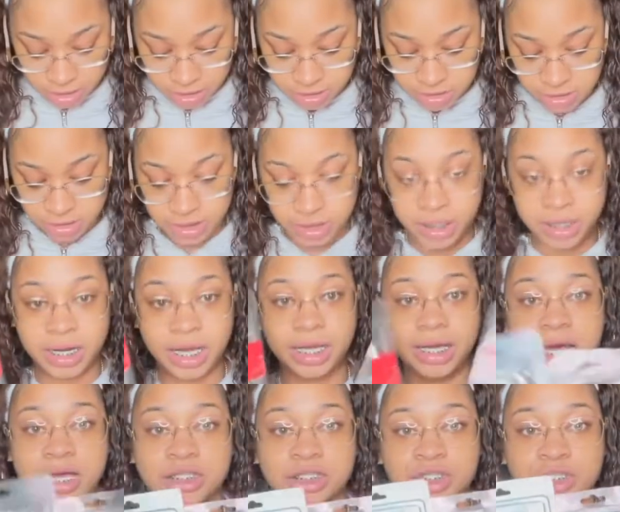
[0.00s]
So then I
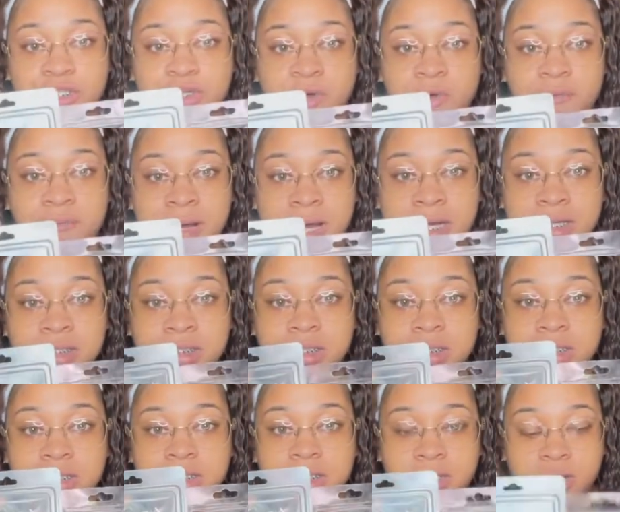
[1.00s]
got two
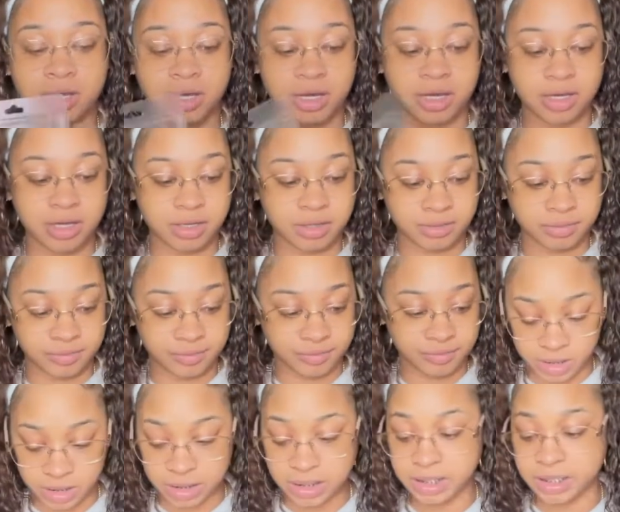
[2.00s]
boxes of
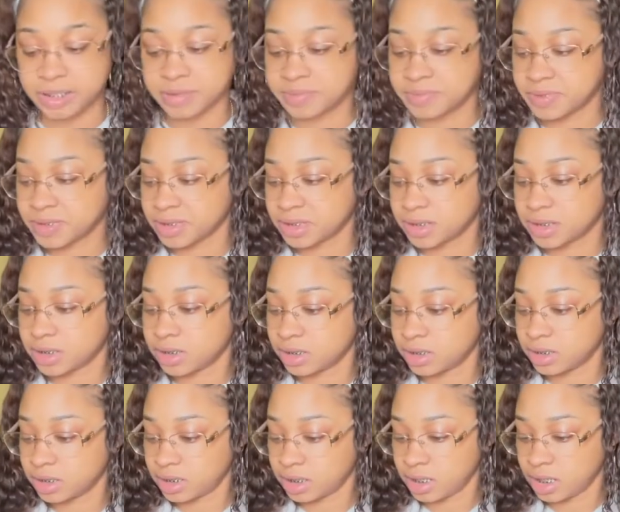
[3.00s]
clips.
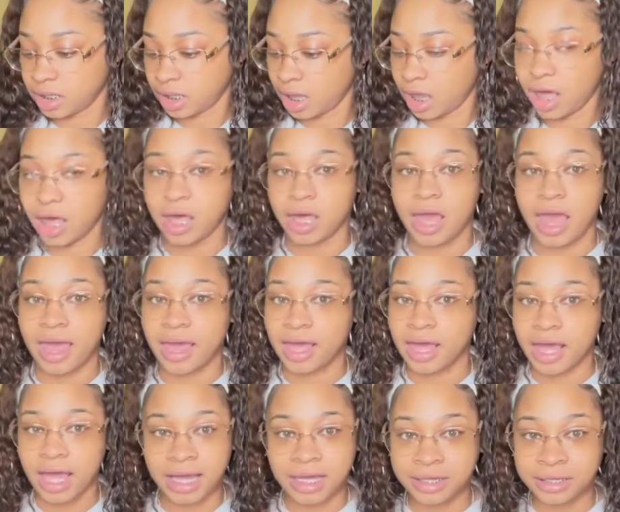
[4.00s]

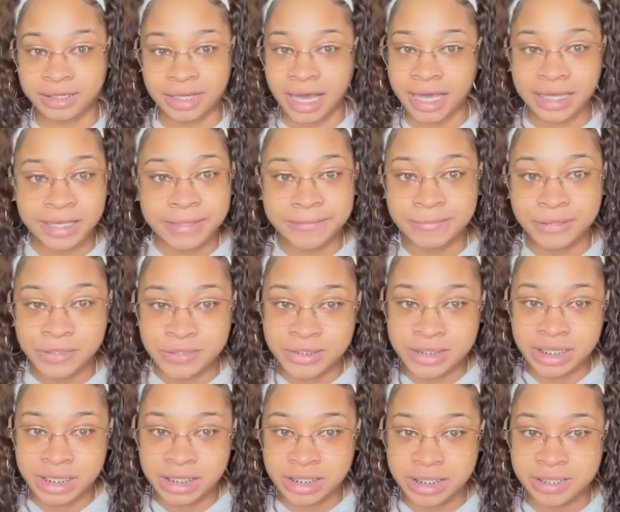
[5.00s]
I, I keep losing
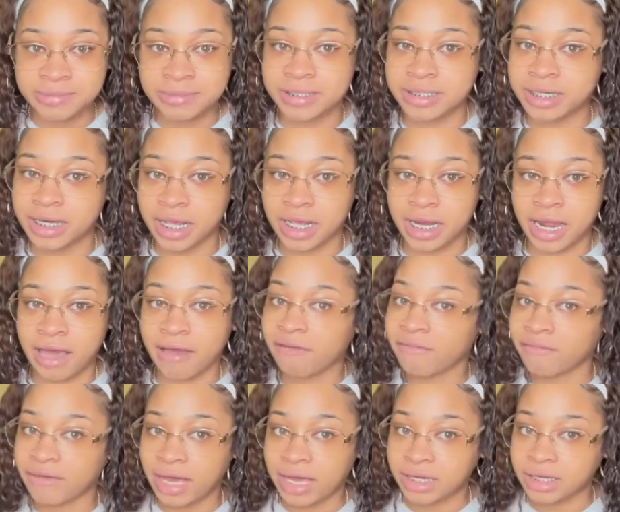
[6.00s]
the clips and then I
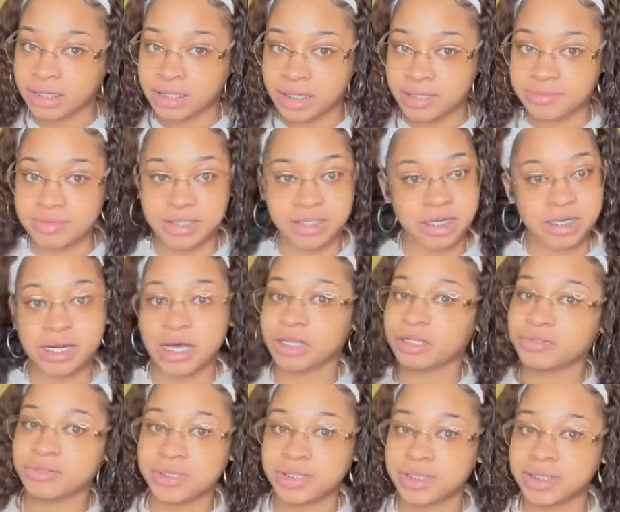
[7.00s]
find the clips and then I
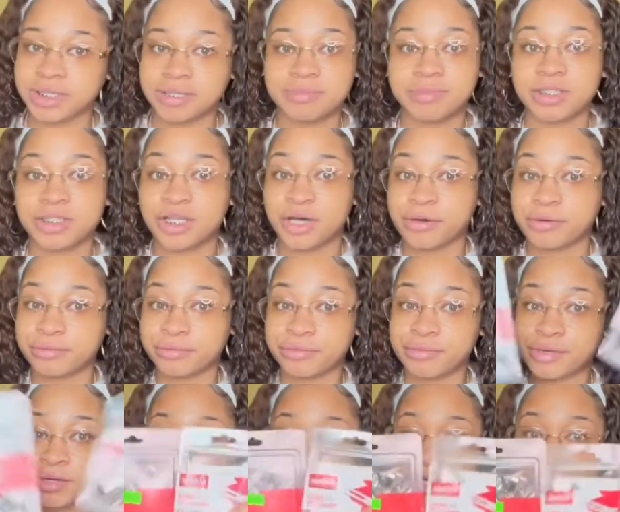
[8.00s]
lose the clips. So
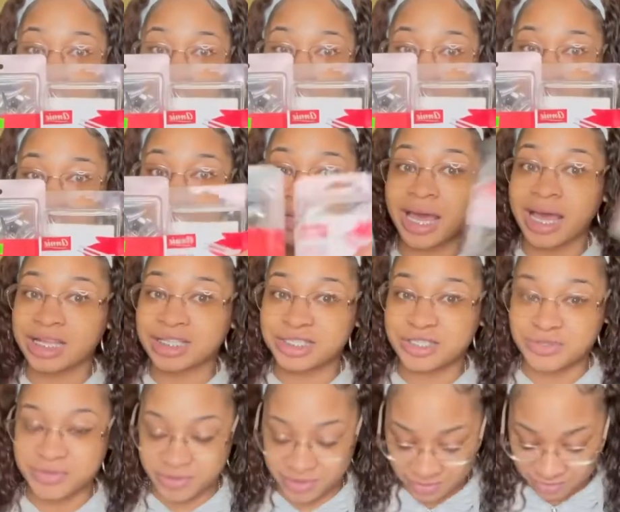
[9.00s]
we got
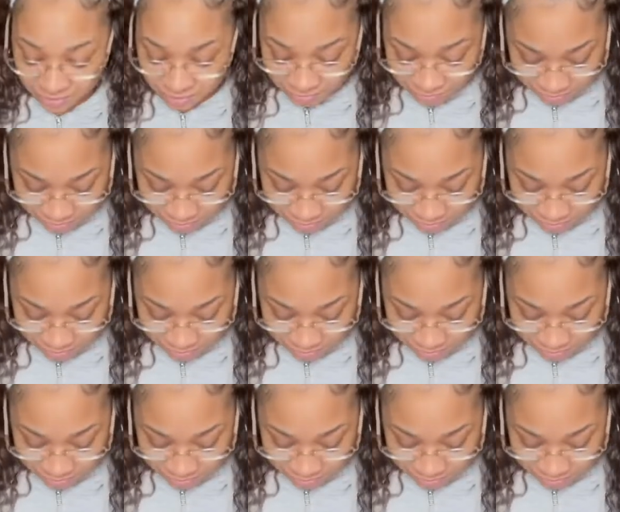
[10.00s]
two of them.